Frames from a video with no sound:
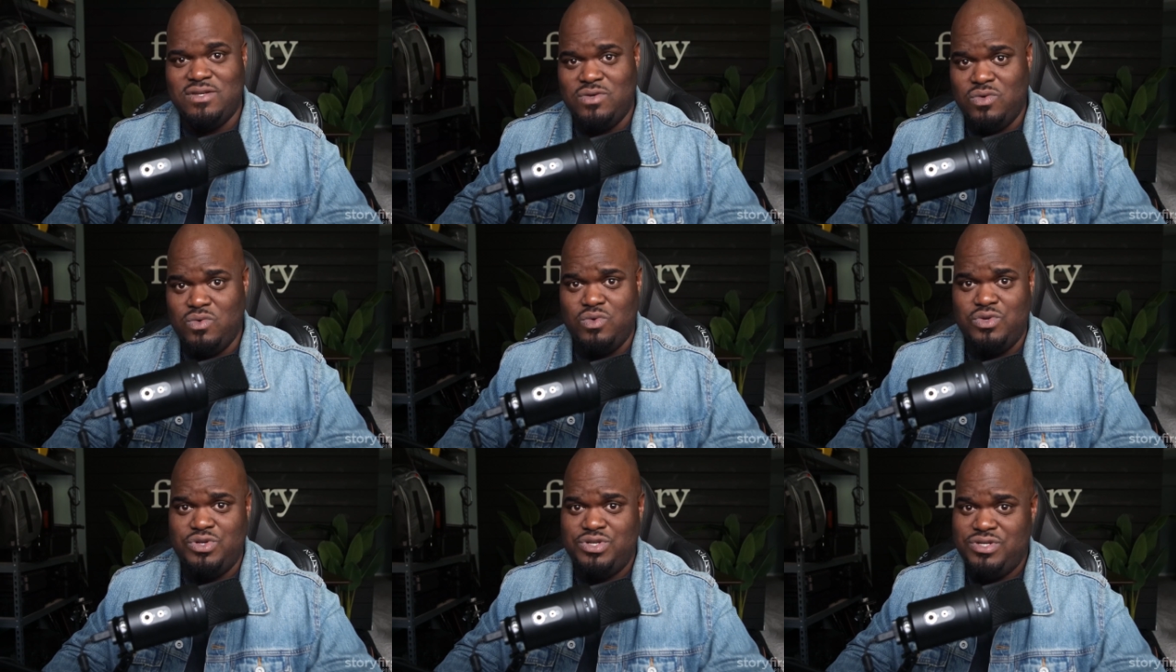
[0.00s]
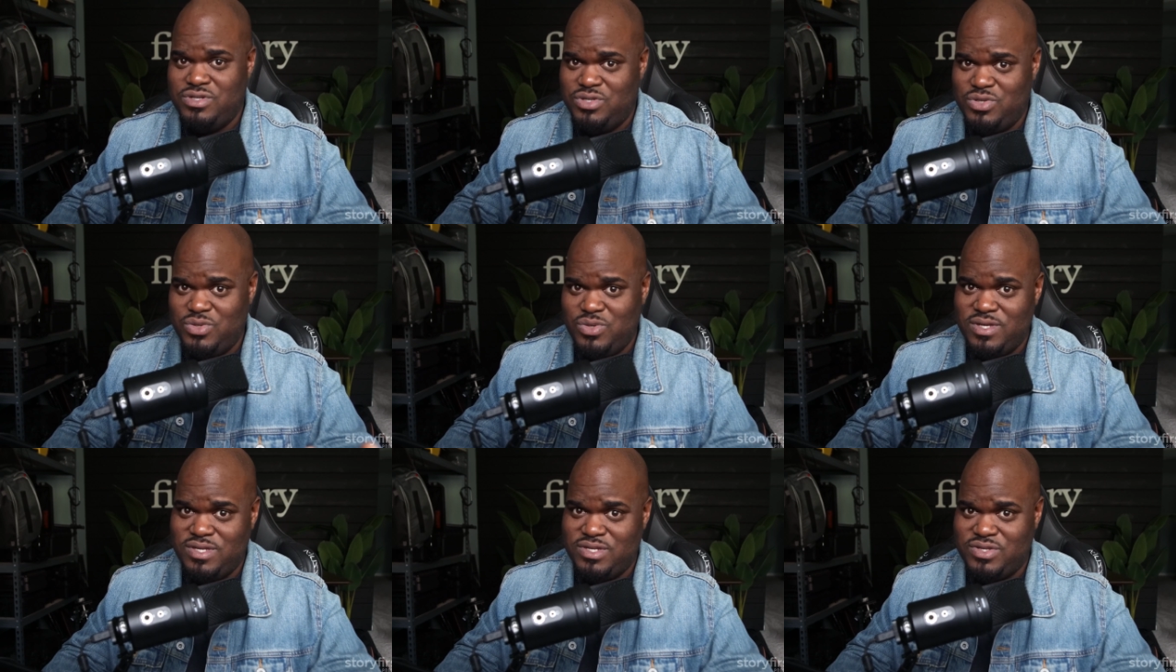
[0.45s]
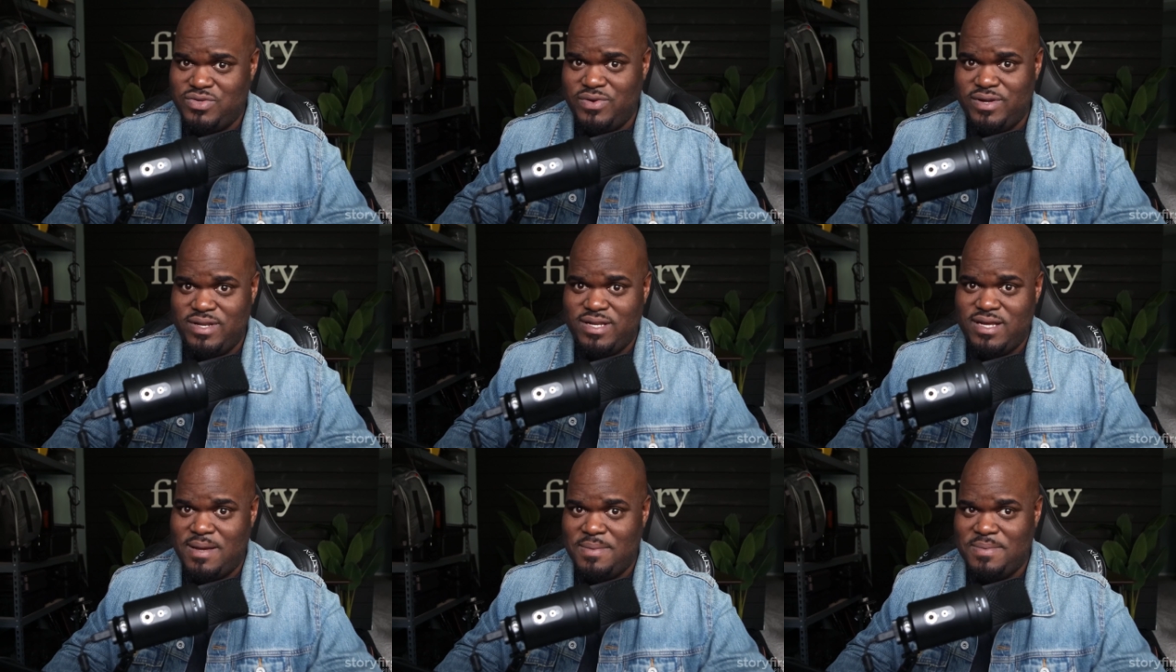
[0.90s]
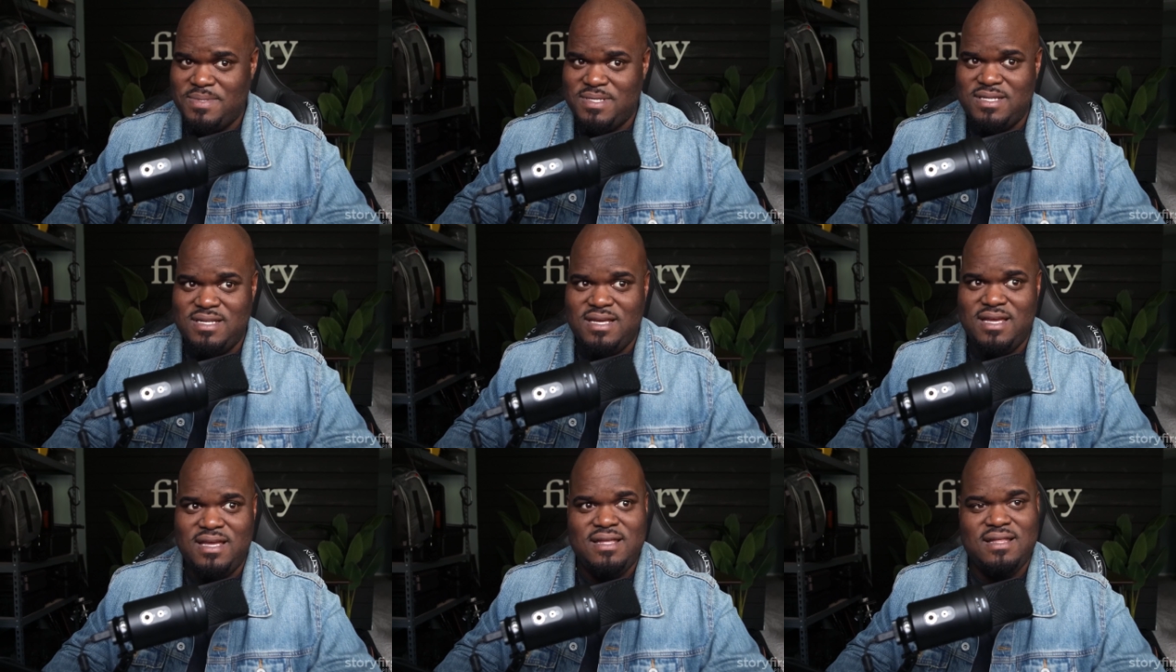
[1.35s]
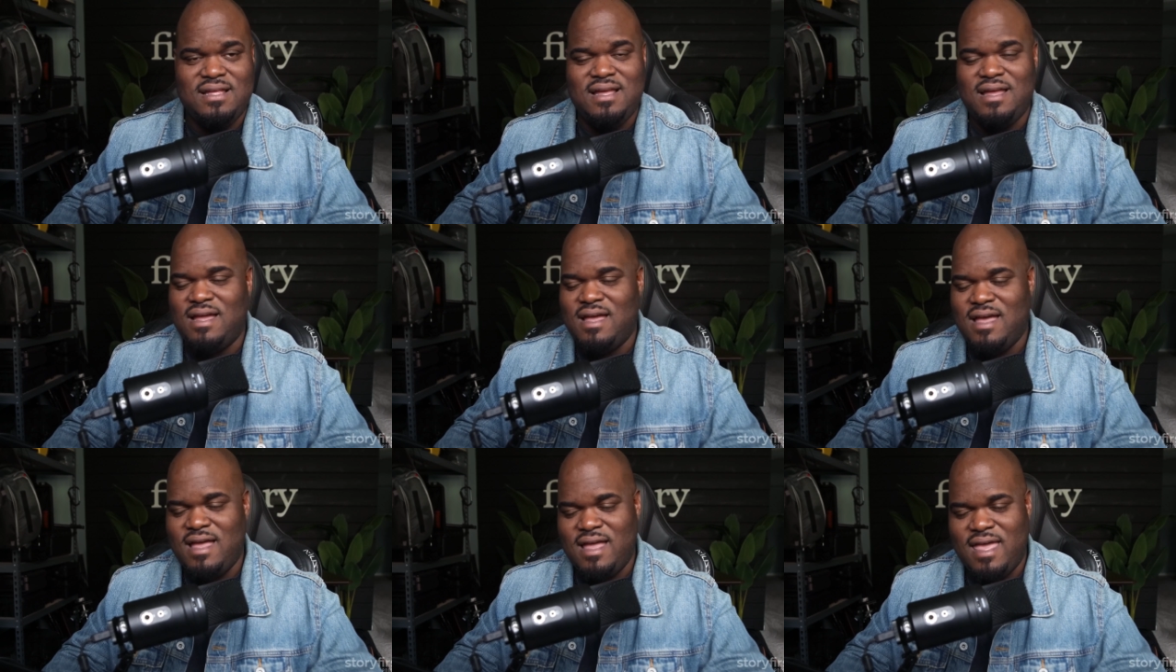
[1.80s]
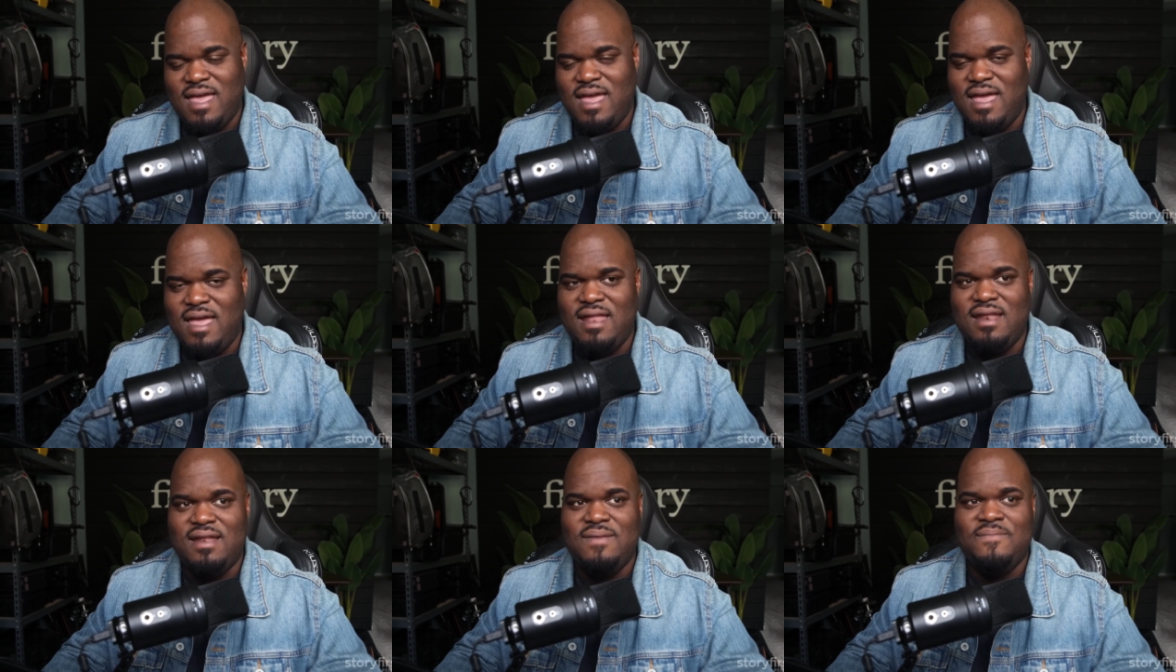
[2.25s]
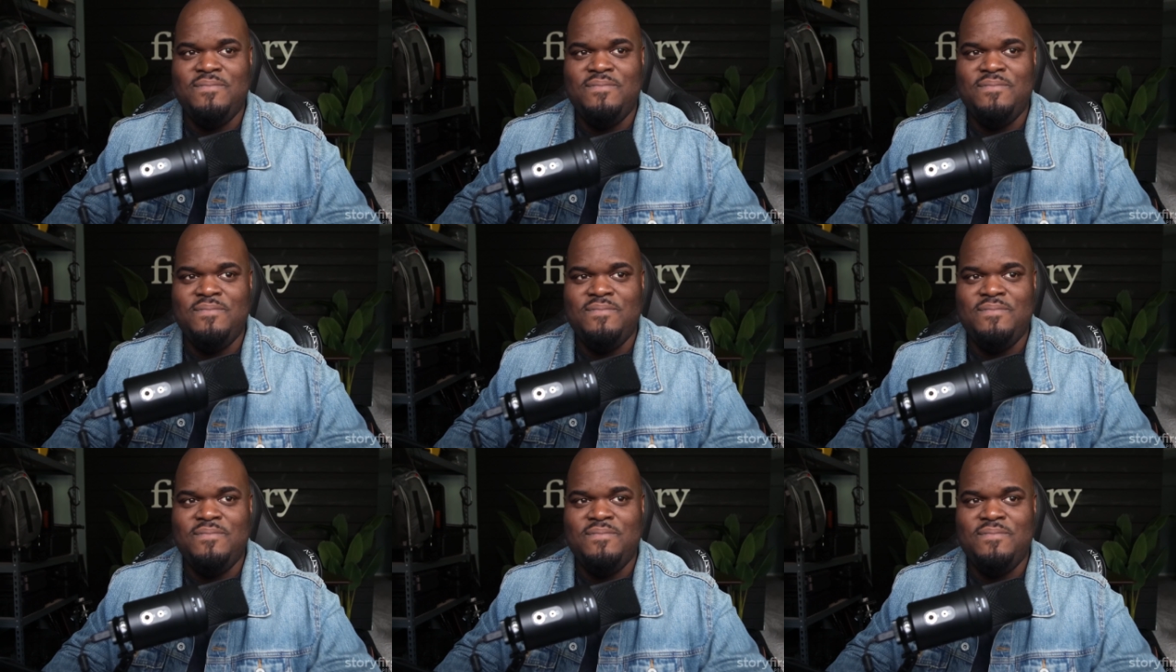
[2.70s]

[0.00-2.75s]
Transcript: oh, you should do this 3 times a day. I can't,